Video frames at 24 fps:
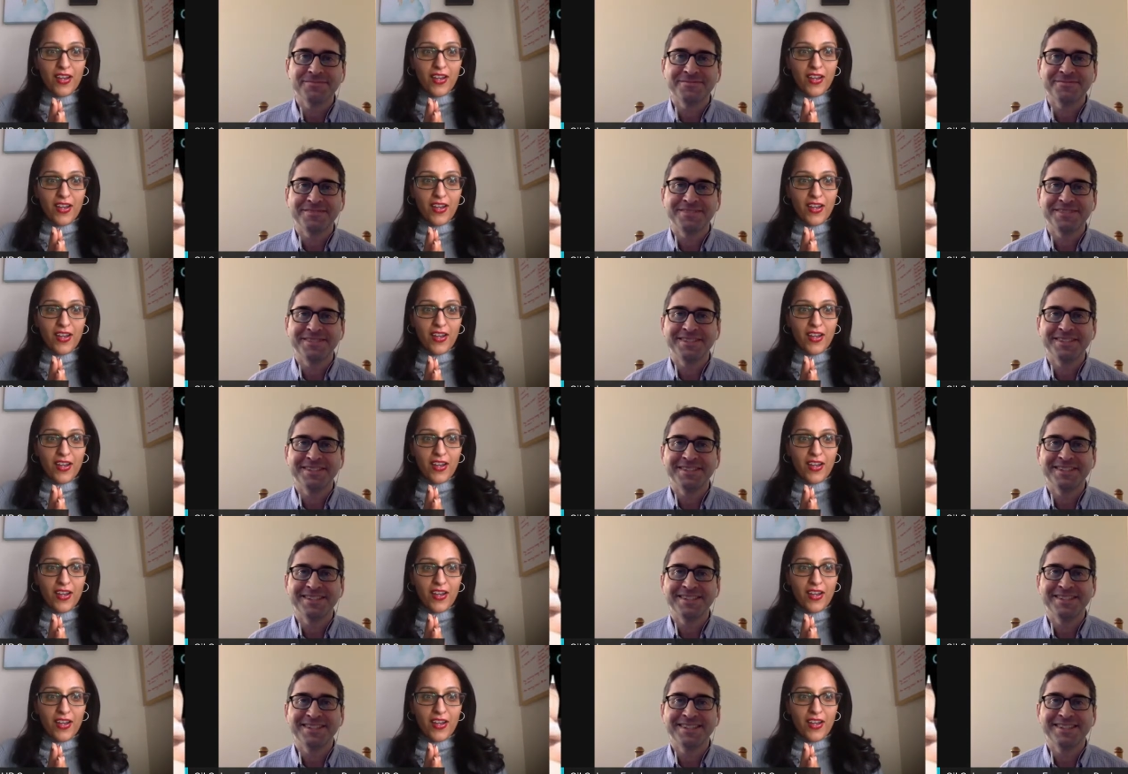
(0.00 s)

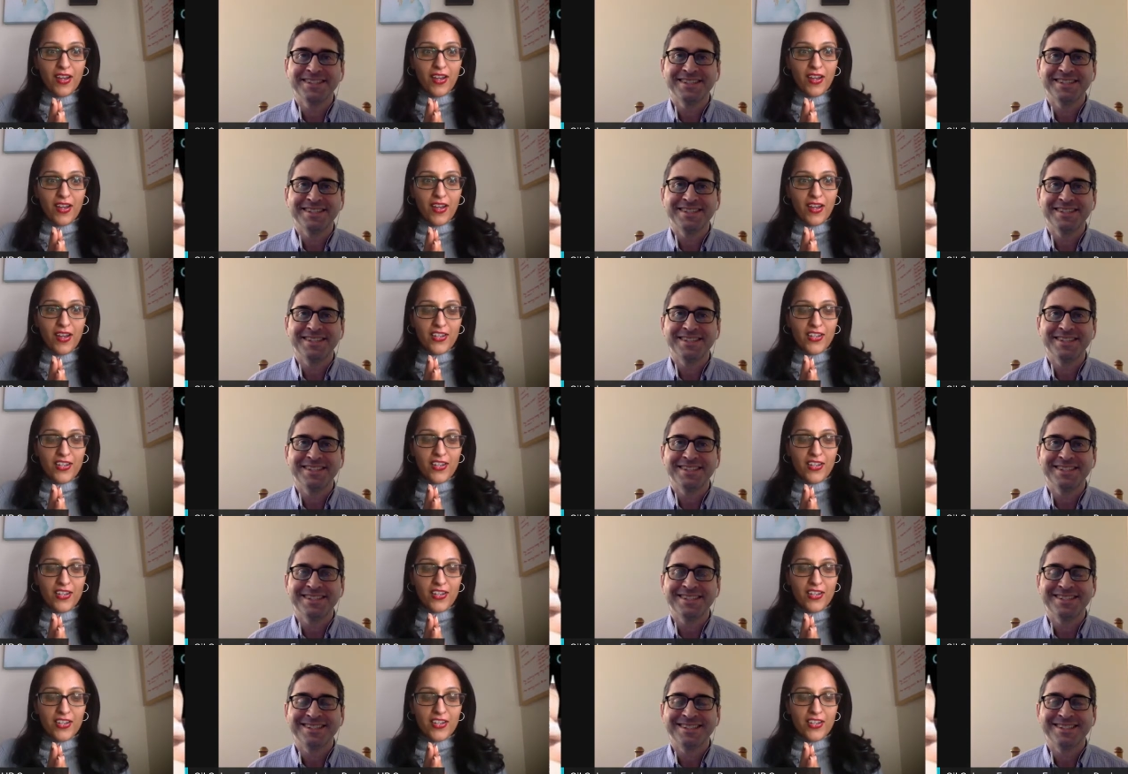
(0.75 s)

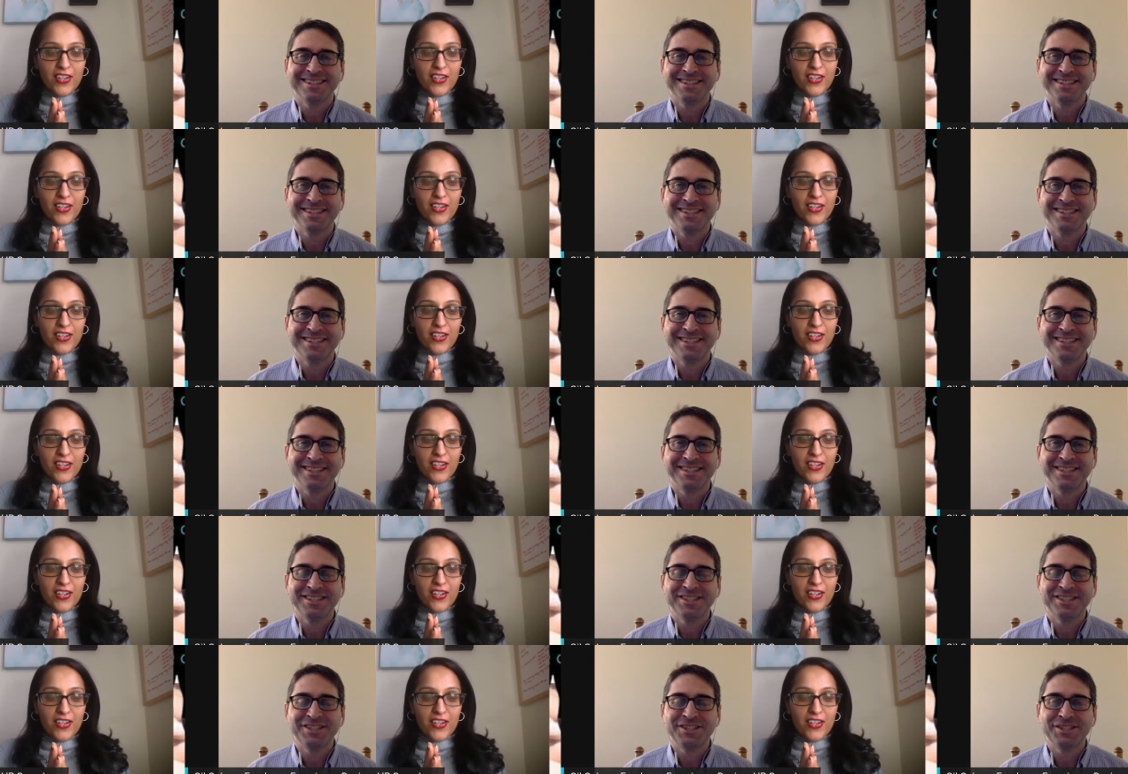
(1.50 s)

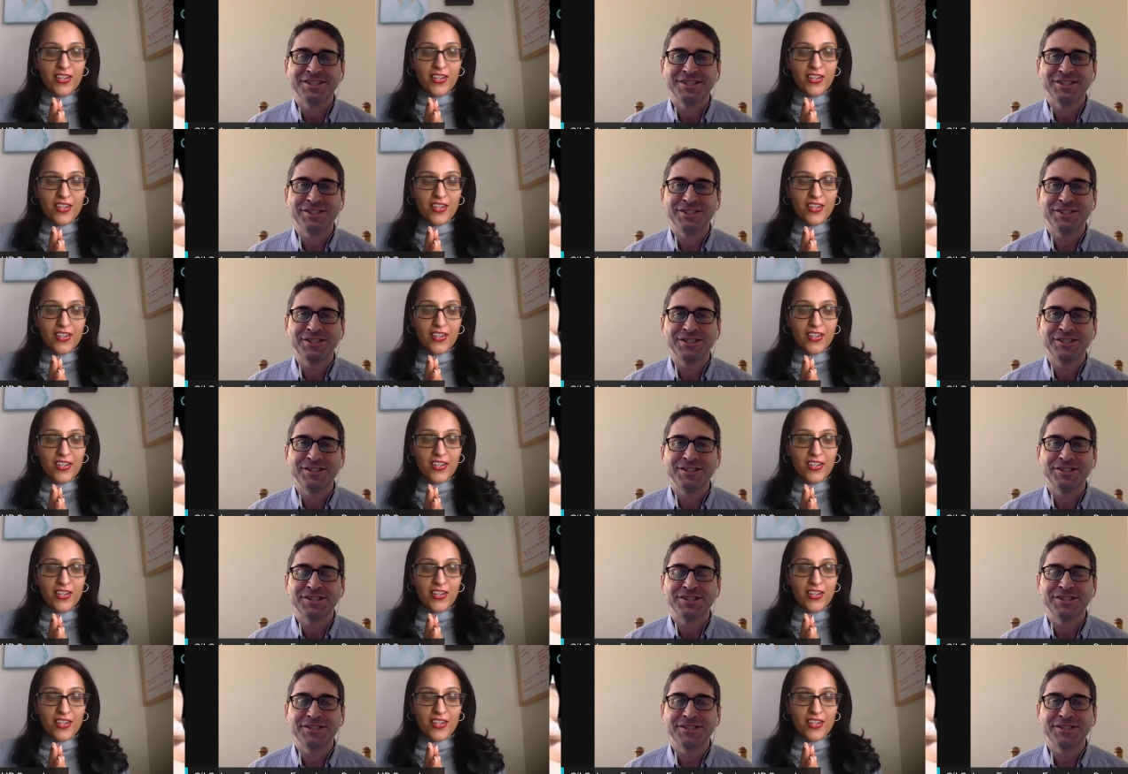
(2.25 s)

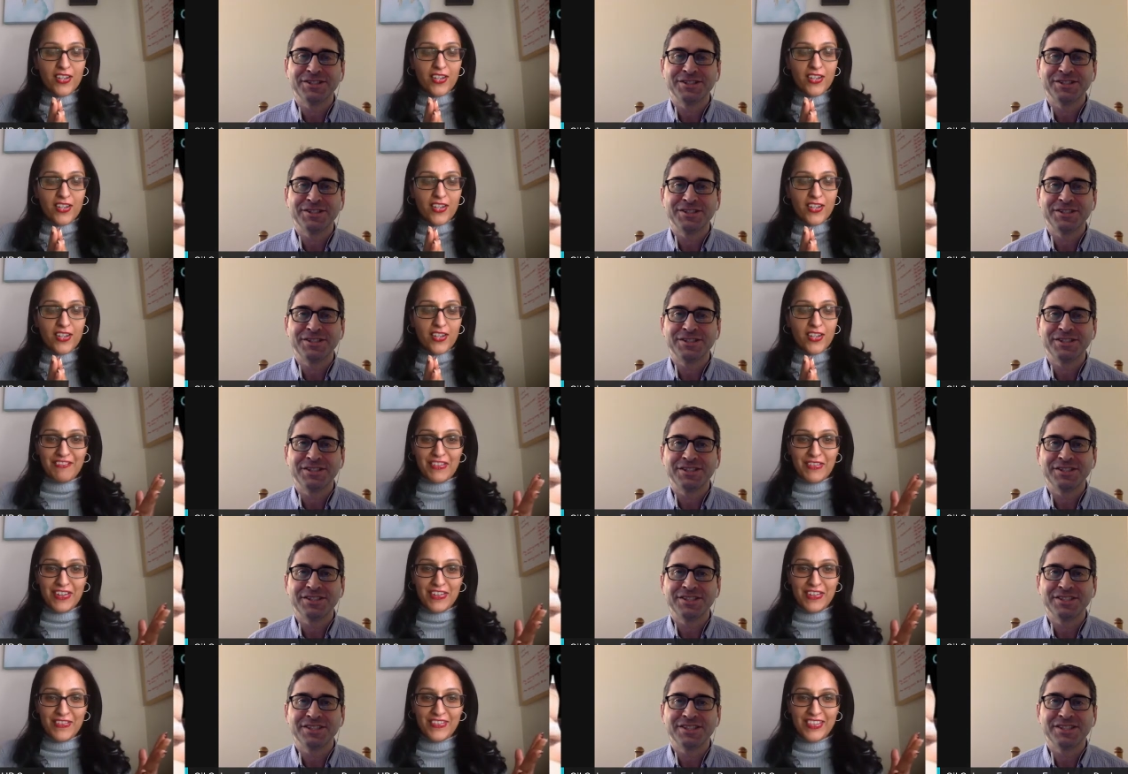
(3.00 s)

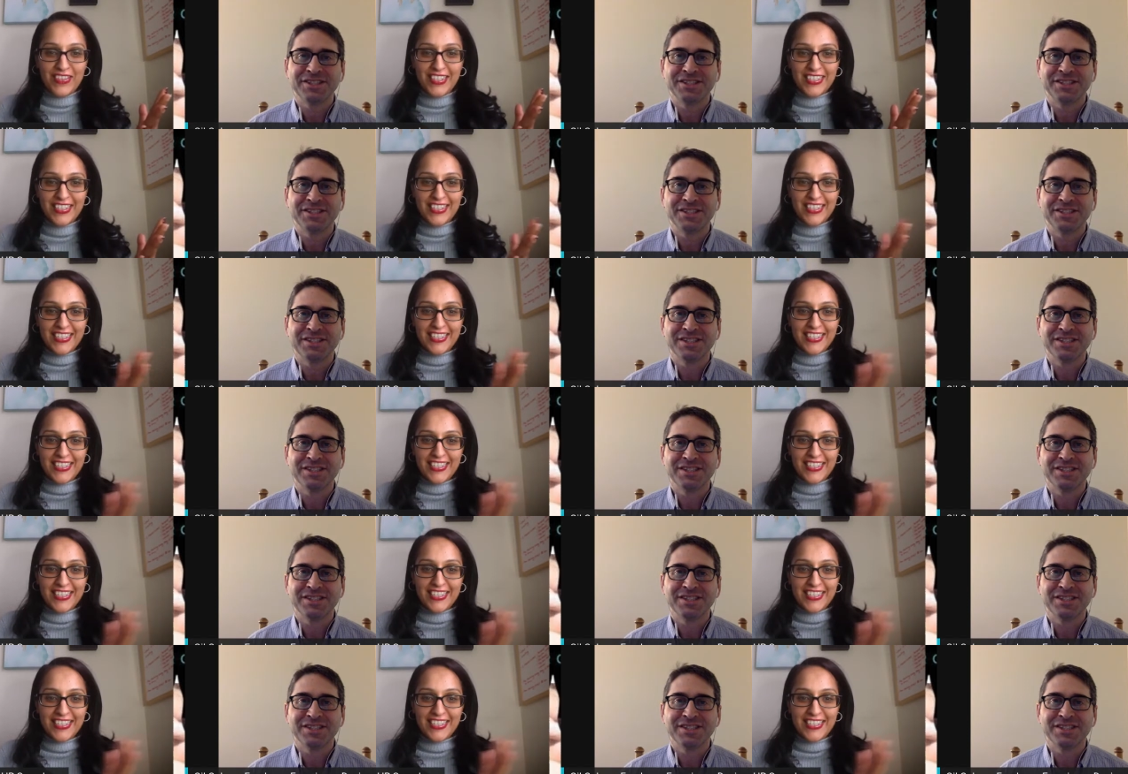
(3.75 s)
(silence)